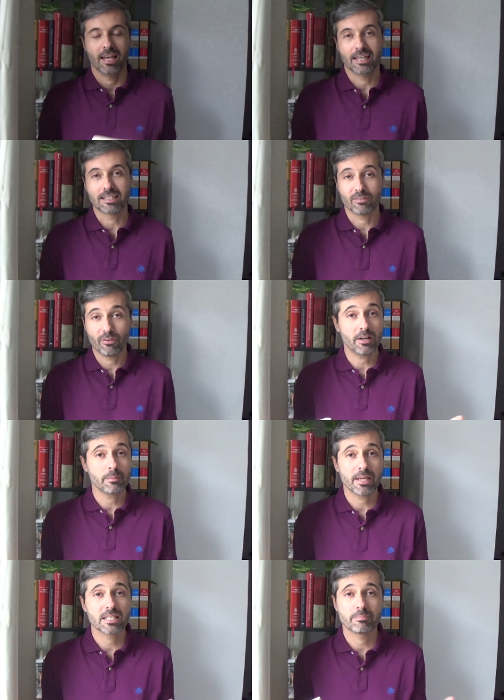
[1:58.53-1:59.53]
it's a very
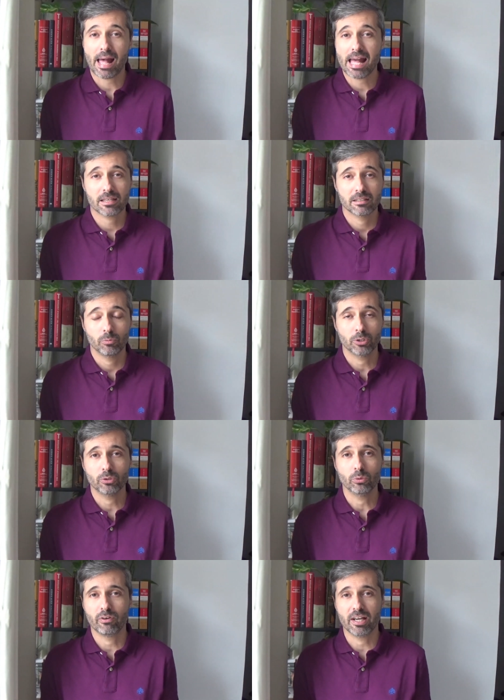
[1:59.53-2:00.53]
mixed bag what
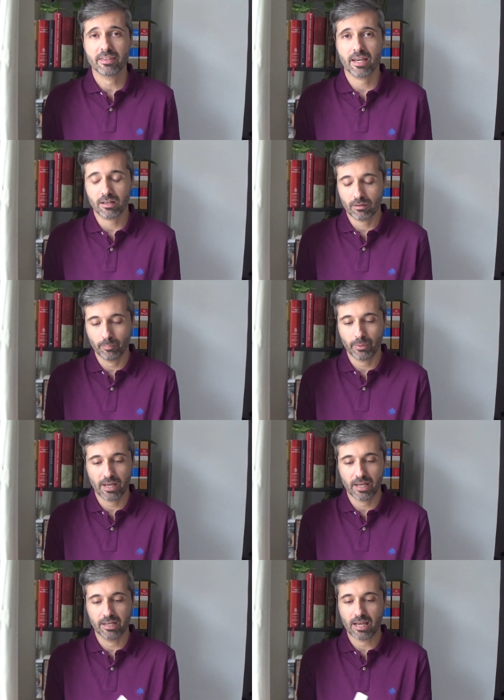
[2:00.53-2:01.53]
you'll find there,
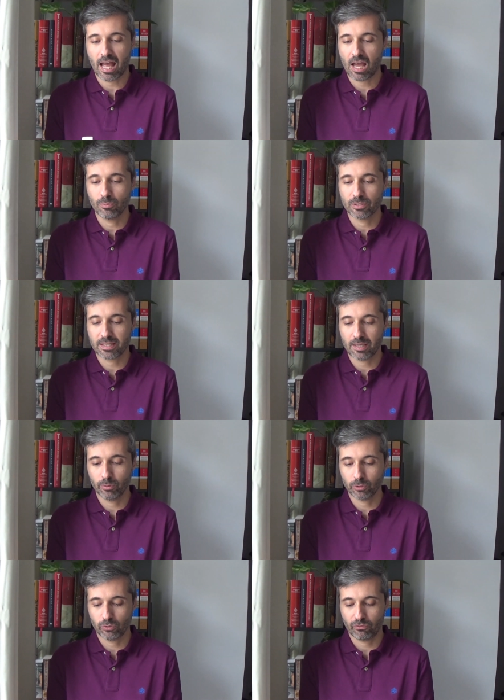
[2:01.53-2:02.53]
but I was
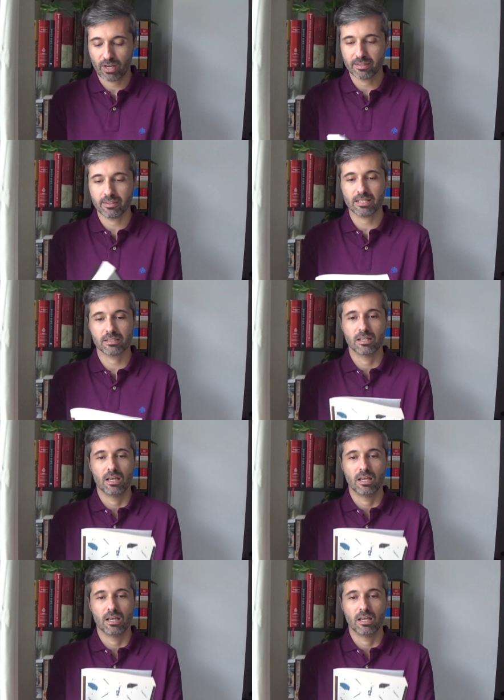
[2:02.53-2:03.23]
able to find this